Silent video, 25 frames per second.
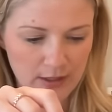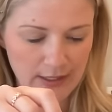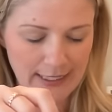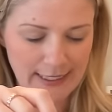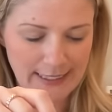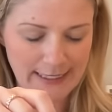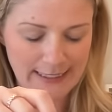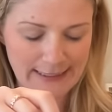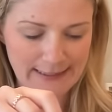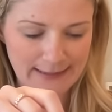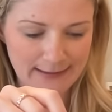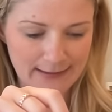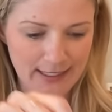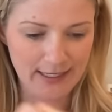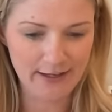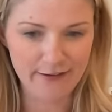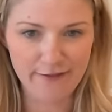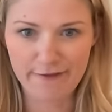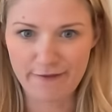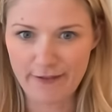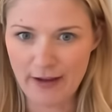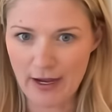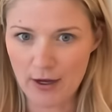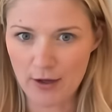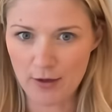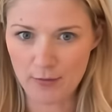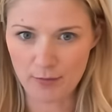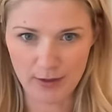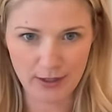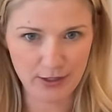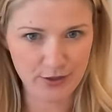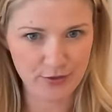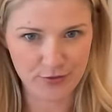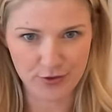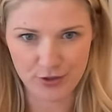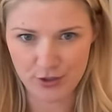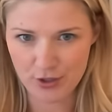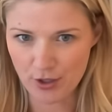uh, if found,
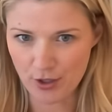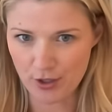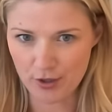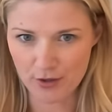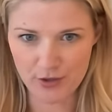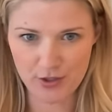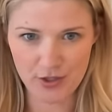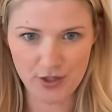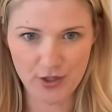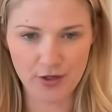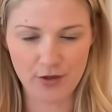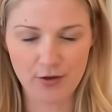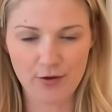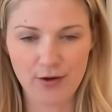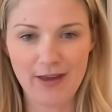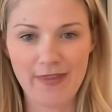please return to.